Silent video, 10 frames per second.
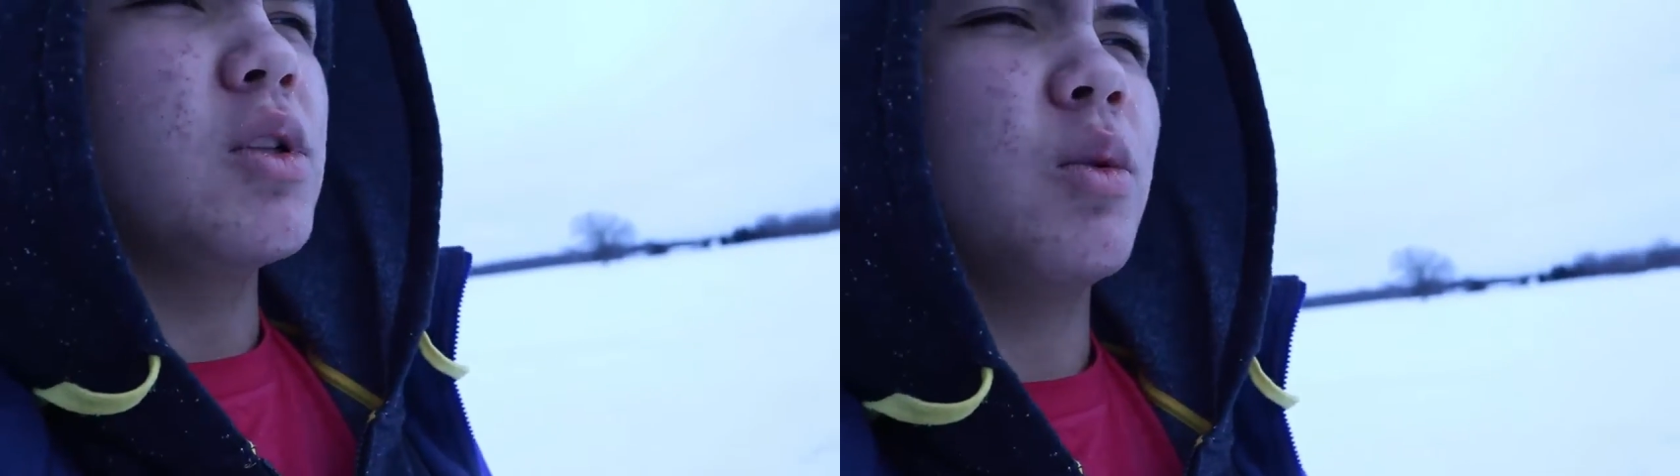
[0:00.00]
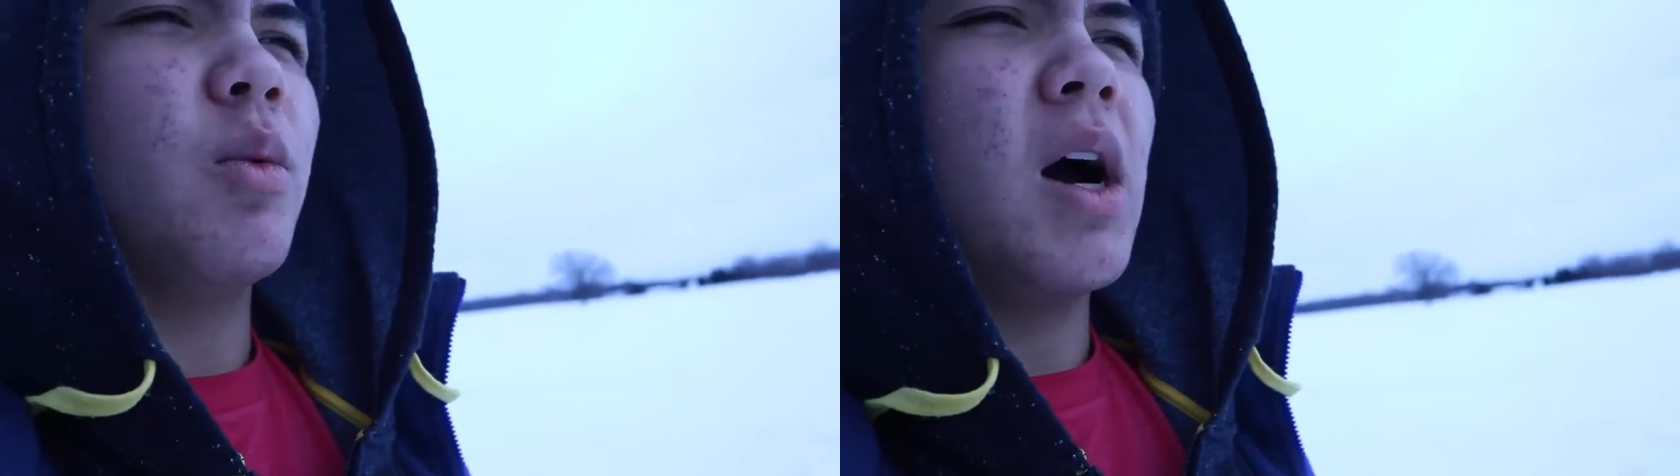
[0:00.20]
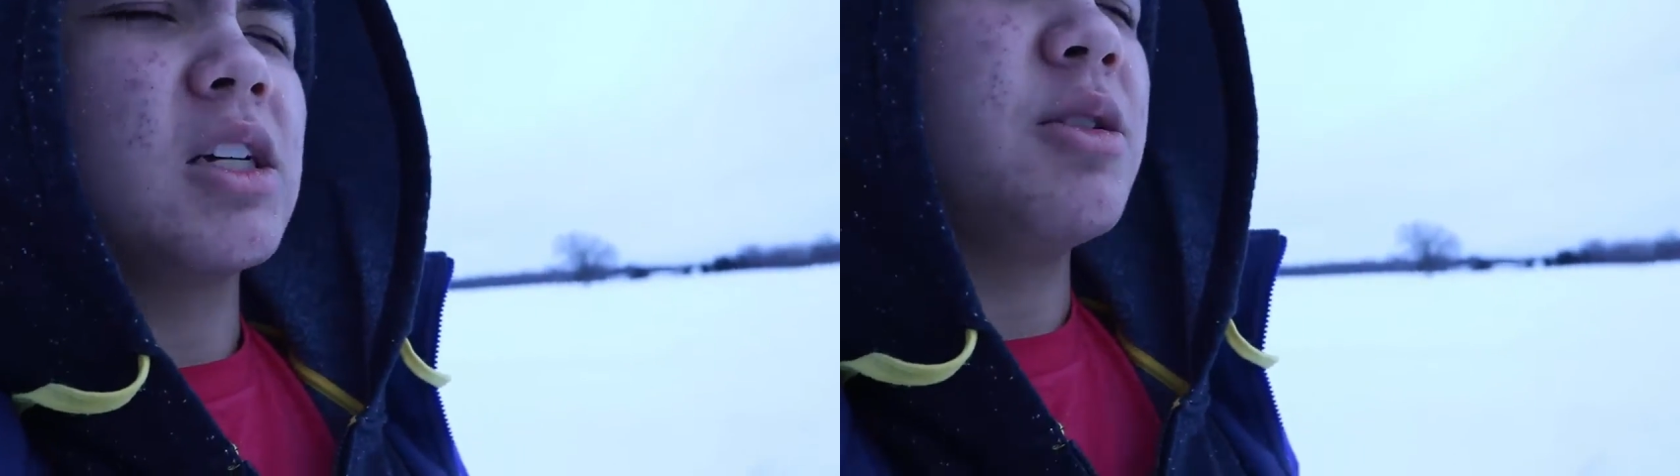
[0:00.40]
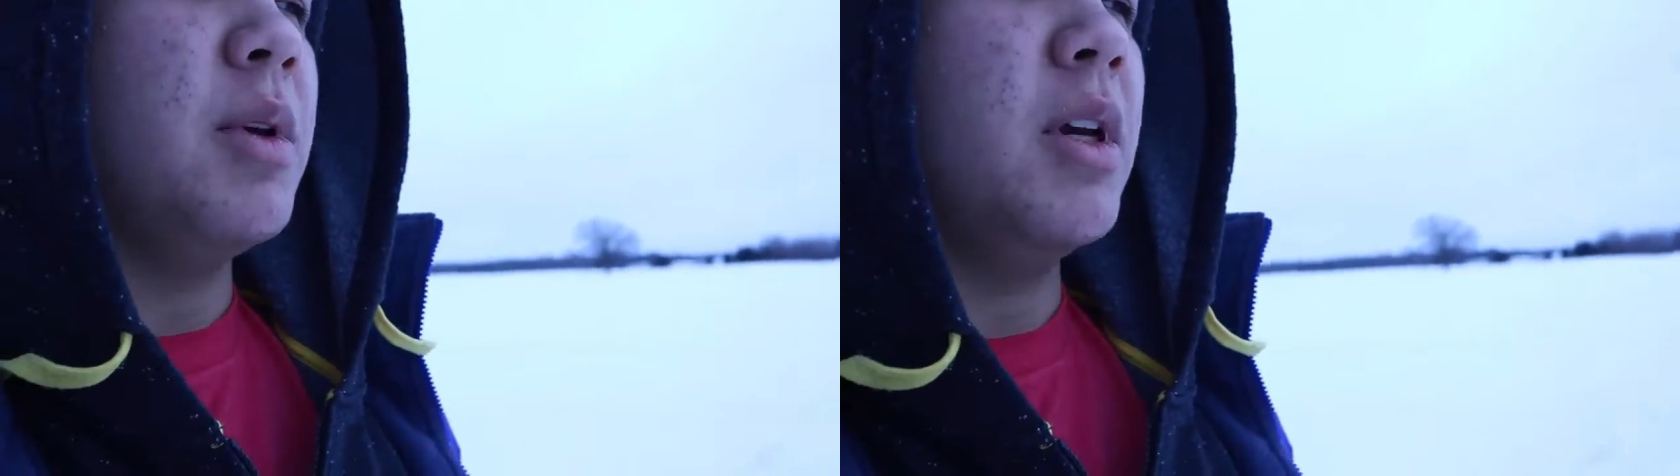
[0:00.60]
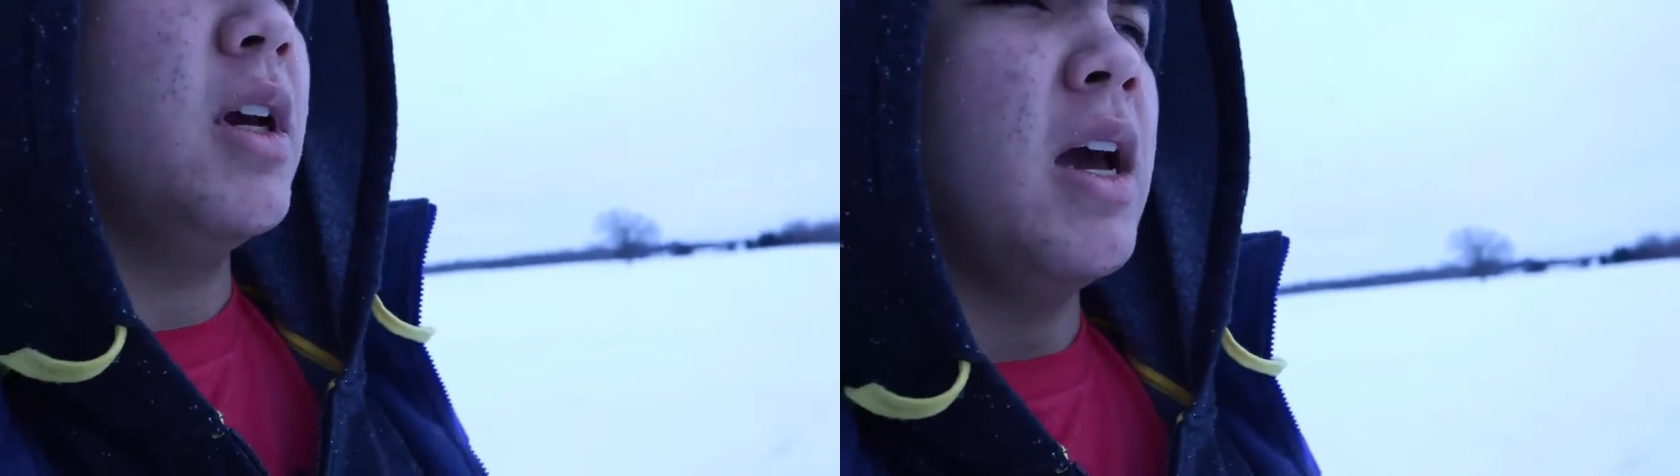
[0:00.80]
to watch
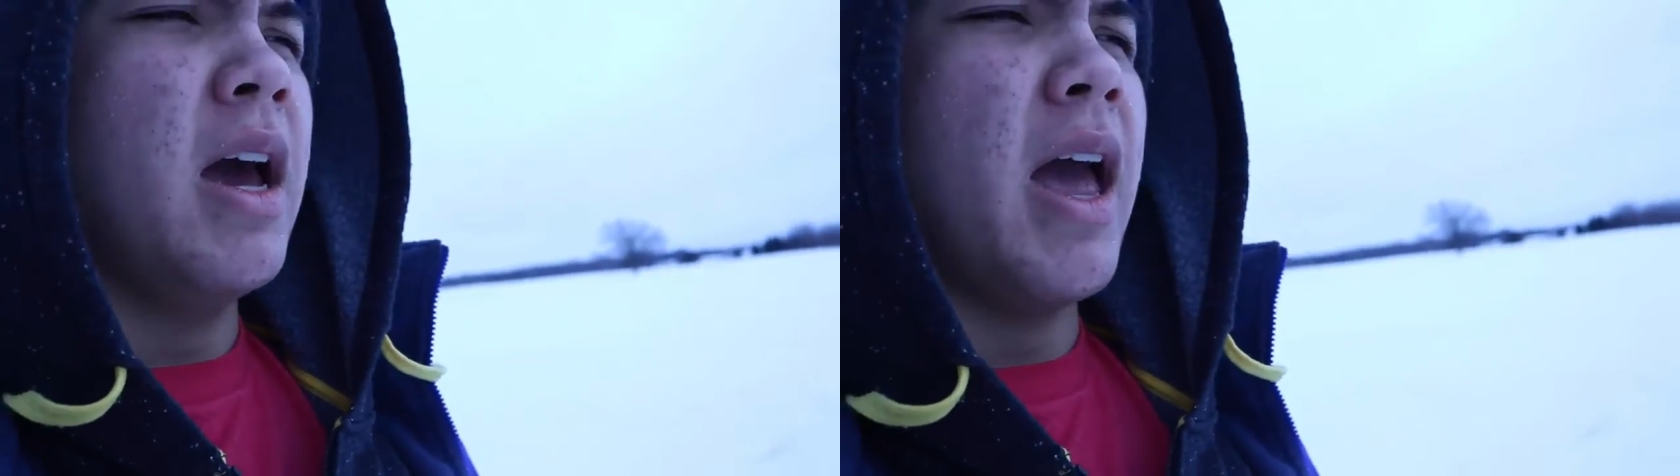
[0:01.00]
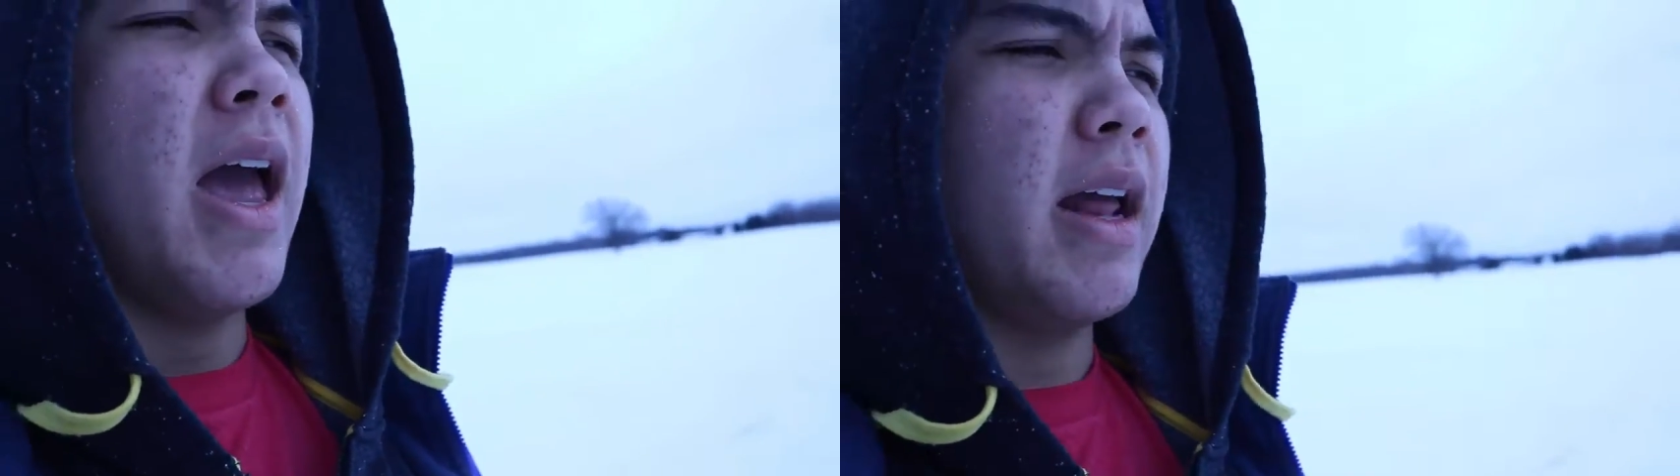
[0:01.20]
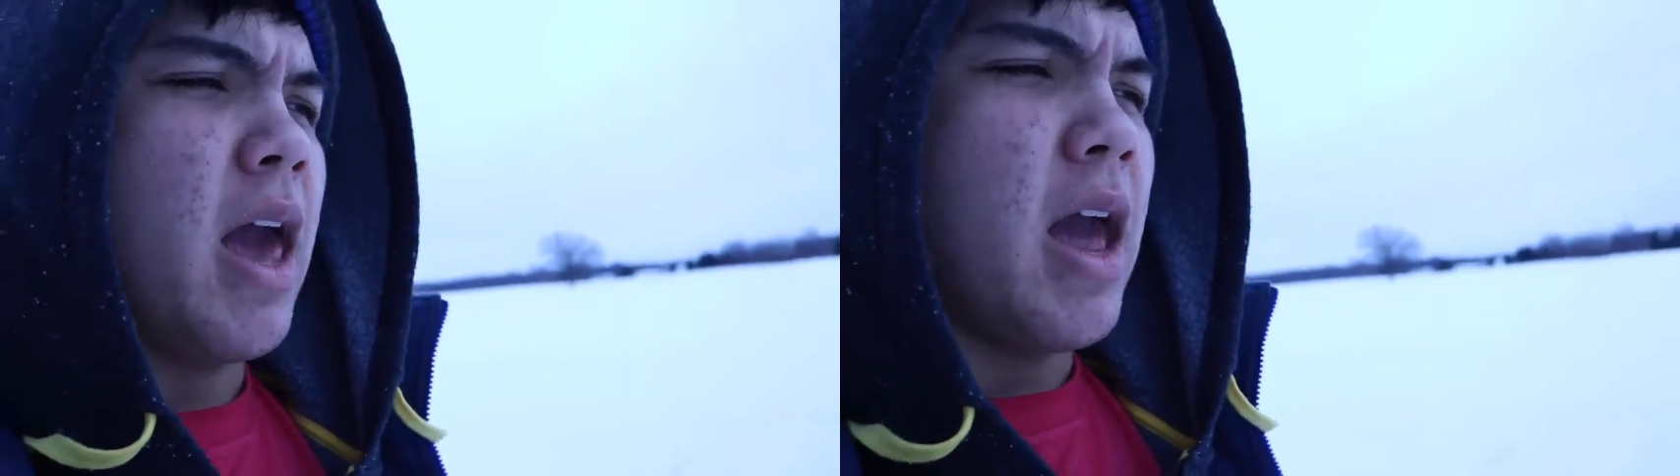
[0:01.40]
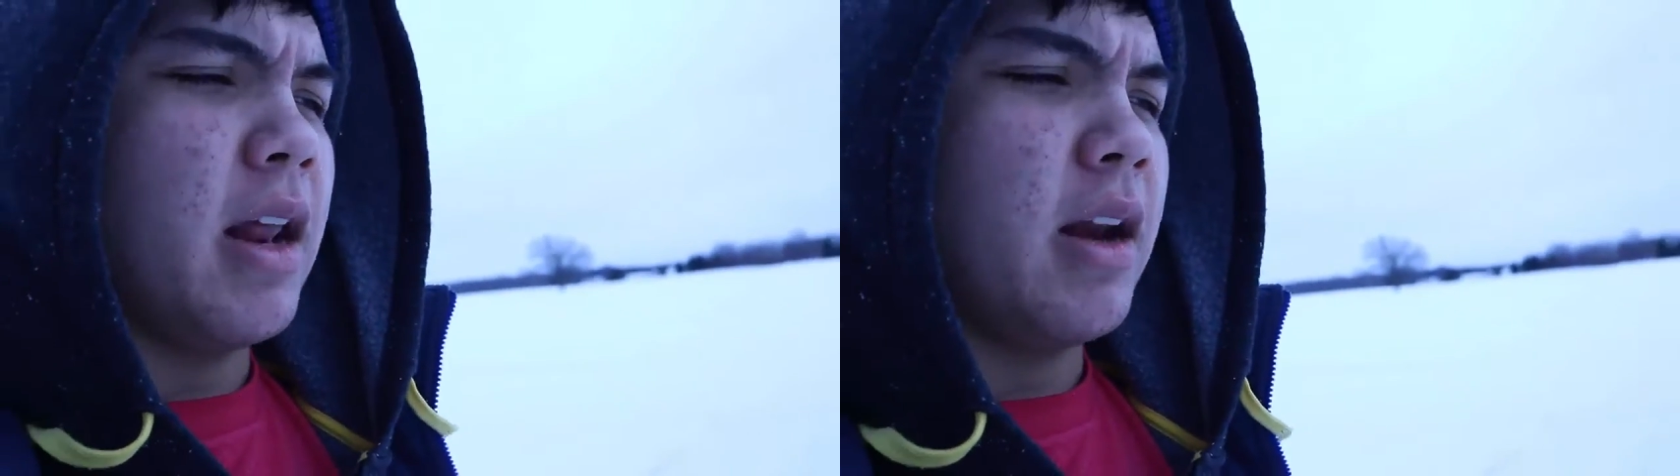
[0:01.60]
me, and